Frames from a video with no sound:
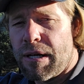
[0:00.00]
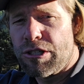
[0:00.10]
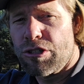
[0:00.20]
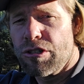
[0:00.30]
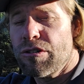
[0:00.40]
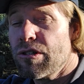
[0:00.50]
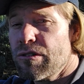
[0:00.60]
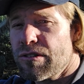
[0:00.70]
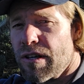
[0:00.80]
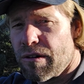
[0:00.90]
and make sure you
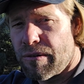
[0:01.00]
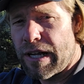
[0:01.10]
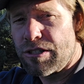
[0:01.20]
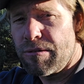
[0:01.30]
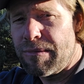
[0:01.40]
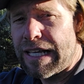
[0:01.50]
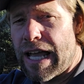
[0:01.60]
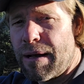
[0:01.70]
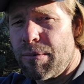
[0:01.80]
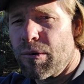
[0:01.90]
use the correct chimney
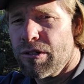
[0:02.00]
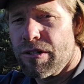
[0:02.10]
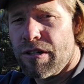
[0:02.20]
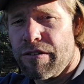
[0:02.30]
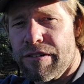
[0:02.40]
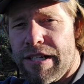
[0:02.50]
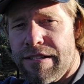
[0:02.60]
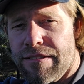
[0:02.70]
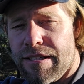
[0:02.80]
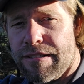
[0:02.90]
cap or you could
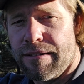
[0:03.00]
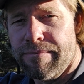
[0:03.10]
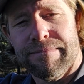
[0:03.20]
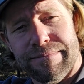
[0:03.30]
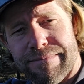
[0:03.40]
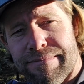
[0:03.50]
overheat the system.